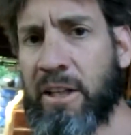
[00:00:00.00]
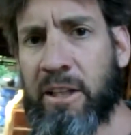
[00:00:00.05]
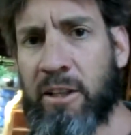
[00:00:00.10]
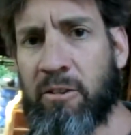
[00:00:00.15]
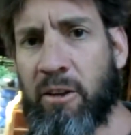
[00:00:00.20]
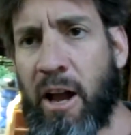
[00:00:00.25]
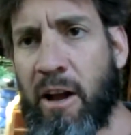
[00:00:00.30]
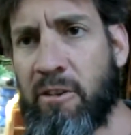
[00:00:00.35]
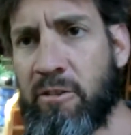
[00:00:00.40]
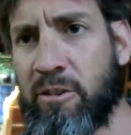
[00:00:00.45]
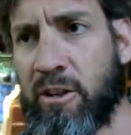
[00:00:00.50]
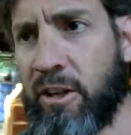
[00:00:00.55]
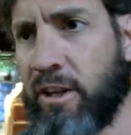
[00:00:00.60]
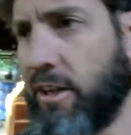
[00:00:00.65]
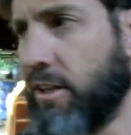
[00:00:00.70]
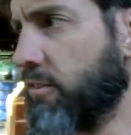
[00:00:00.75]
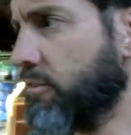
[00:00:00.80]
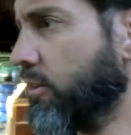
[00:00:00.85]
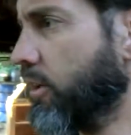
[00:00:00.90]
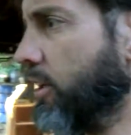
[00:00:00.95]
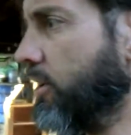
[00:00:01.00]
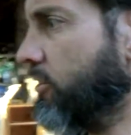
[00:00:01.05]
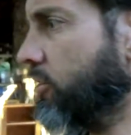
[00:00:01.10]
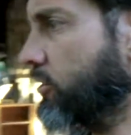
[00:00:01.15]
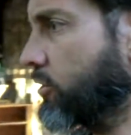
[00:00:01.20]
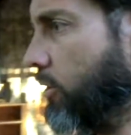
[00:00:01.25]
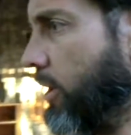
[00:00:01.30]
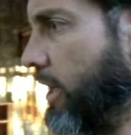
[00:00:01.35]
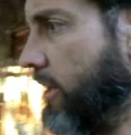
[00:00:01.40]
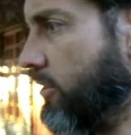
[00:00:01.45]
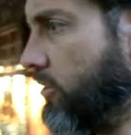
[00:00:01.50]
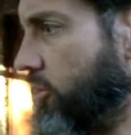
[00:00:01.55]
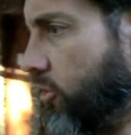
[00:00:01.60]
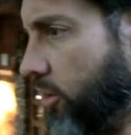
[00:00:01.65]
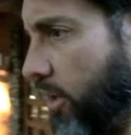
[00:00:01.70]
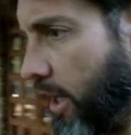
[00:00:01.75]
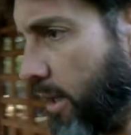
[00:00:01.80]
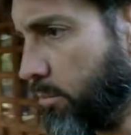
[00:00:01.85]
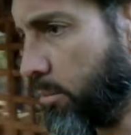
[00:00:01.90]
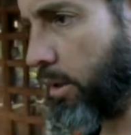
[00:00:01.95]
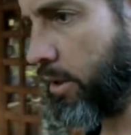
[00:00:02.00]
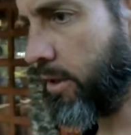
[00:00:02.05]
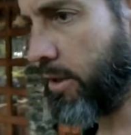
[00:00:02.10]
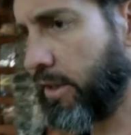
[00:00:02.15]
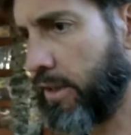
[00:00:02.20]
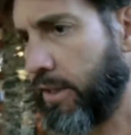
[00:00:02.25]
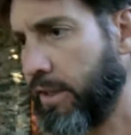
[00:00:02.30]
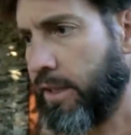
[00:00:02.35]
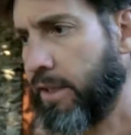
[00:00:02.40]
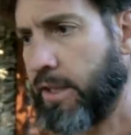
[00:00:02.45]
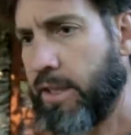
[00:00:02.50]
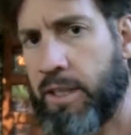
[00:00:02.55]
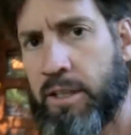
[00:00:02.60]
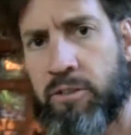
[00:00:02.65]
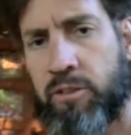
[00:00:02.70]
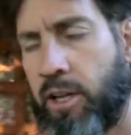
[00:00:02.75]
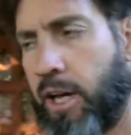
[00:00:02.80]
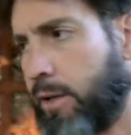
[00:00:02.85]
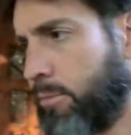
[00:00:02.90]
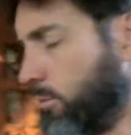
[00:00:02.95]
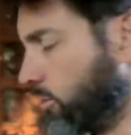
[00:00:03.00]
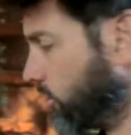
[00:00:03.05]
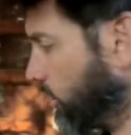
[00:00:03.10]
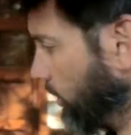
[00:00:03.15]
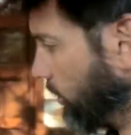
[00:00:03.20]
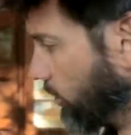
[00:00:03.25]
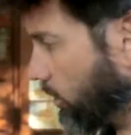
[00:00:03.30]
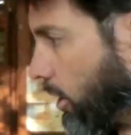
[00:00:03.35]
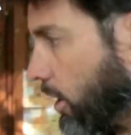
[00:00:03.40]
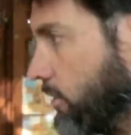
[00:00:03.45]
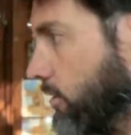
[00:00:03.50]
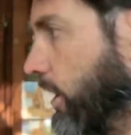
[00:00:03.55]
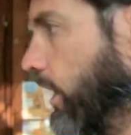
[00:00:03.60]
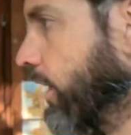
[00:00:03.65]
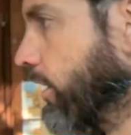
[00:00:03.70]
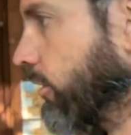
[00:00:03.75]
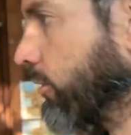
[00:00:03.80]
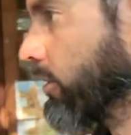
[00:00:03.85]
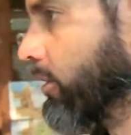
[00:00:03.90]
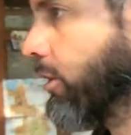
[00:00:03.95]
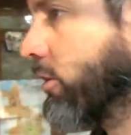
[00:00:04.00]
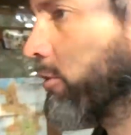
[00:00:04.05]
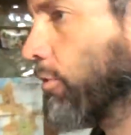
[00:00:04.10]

around in it. Very strange shape. It's not a mosquito larvae. I know what those